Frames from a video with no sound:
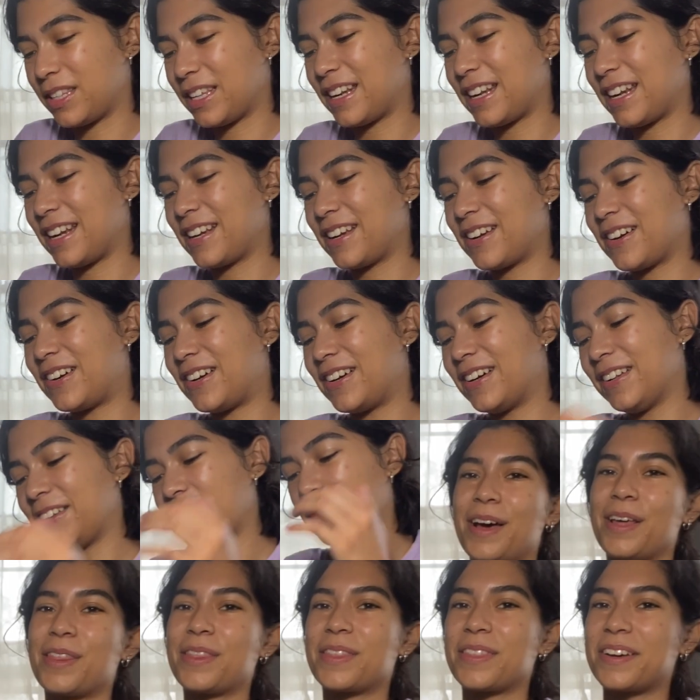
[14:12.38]
that I got,
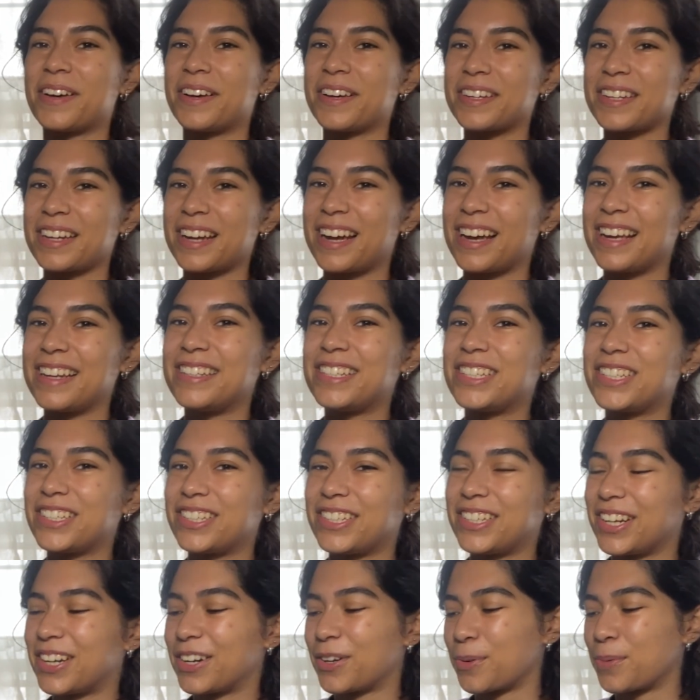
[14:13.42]
I thought I'd
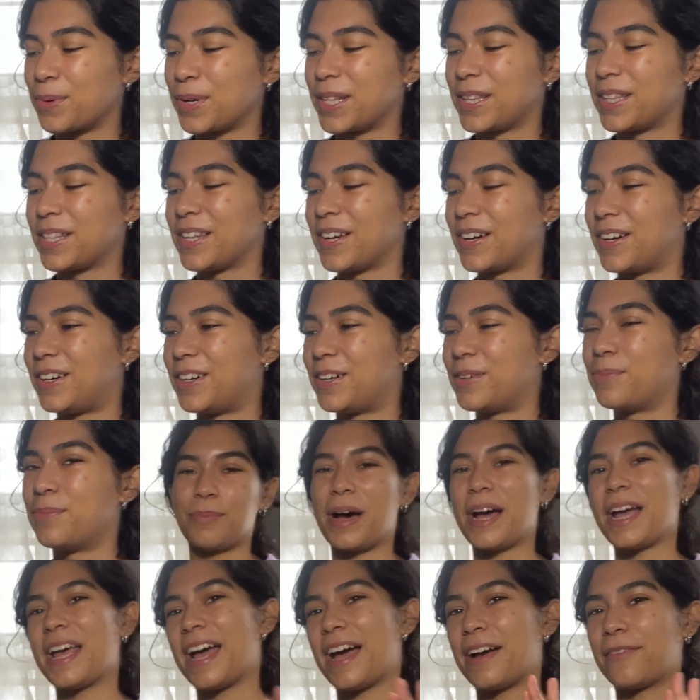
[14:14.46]
share with y'all
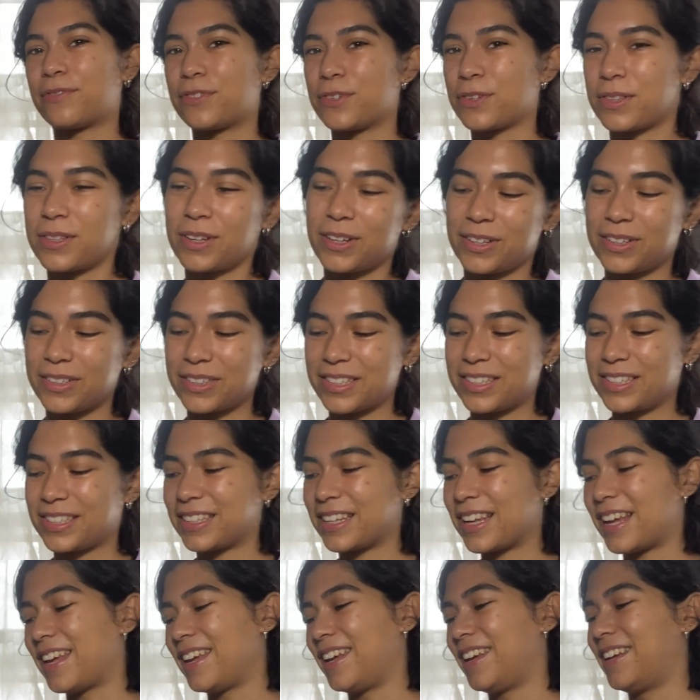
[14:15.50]
my afterthoughts
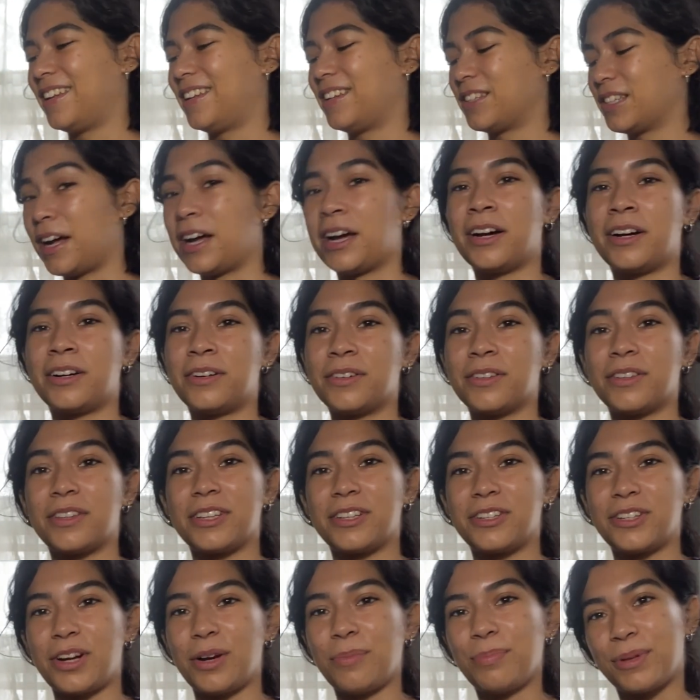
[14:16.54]
and how the
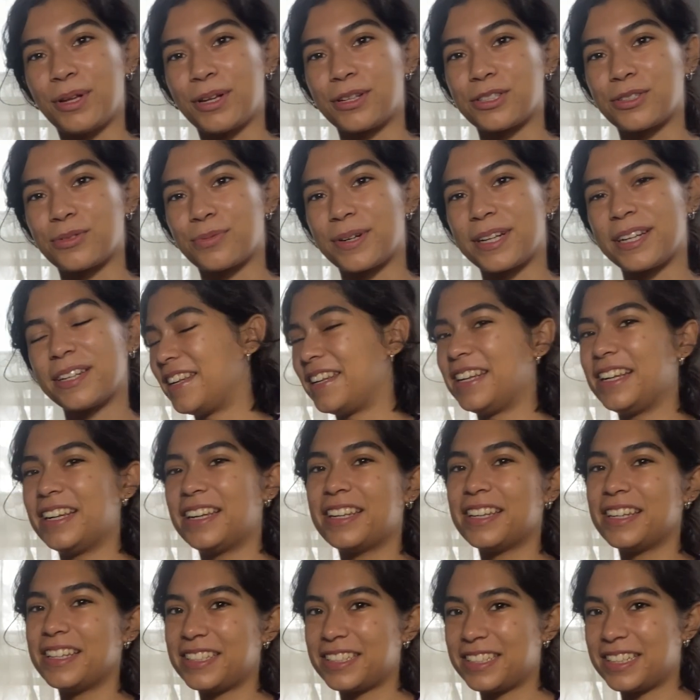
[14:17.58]
shop launch went.
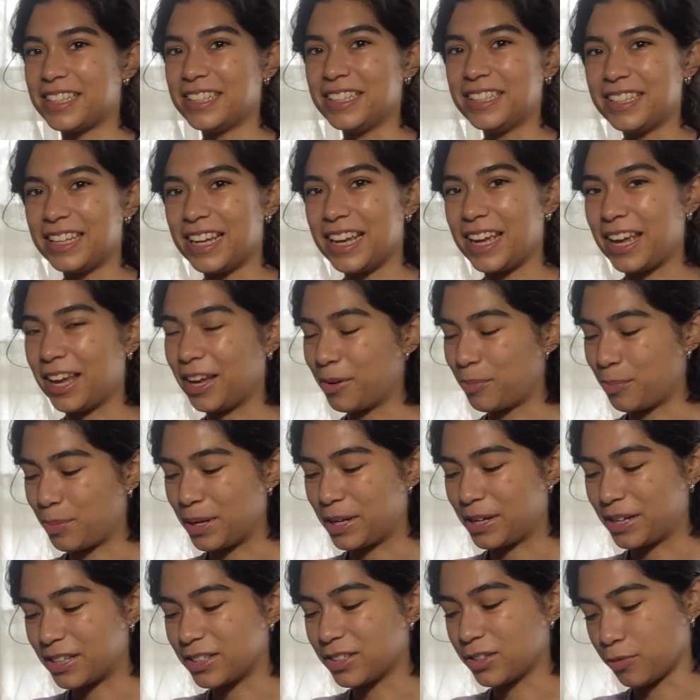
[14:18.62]
Needless to say,
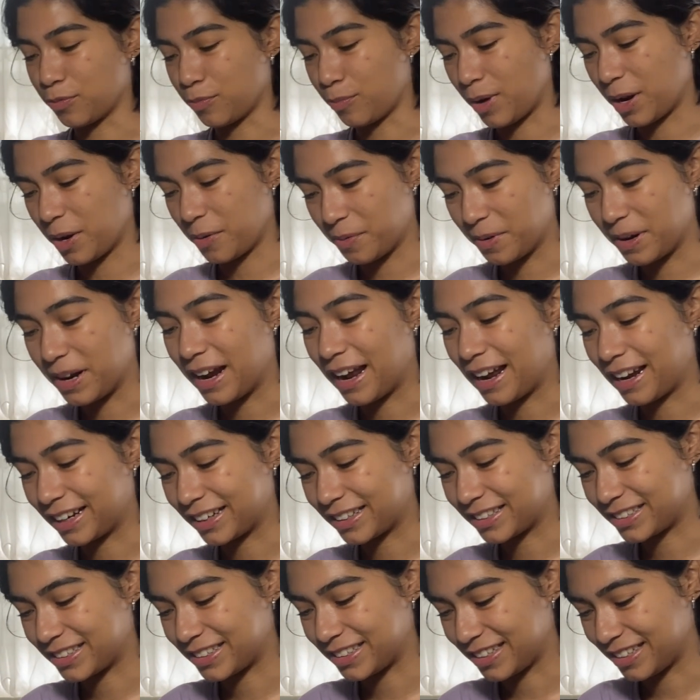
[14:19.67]
because of my
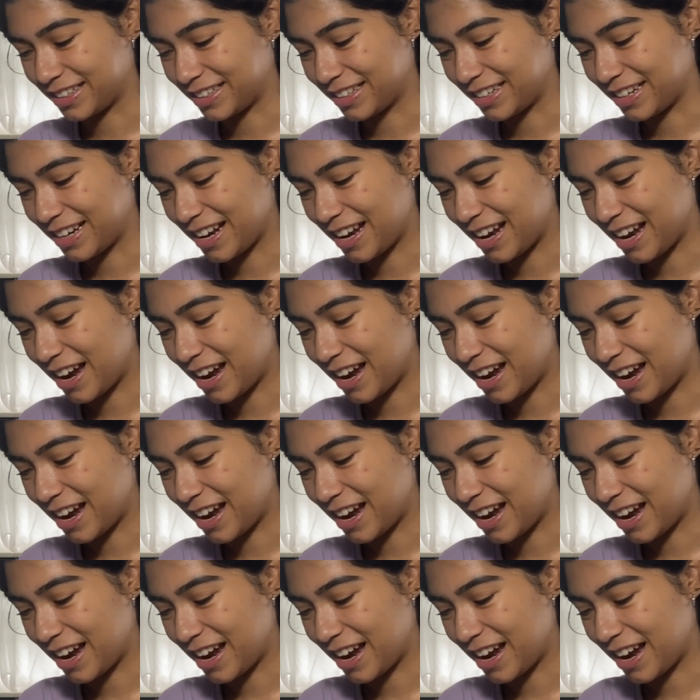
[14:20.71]
reaction,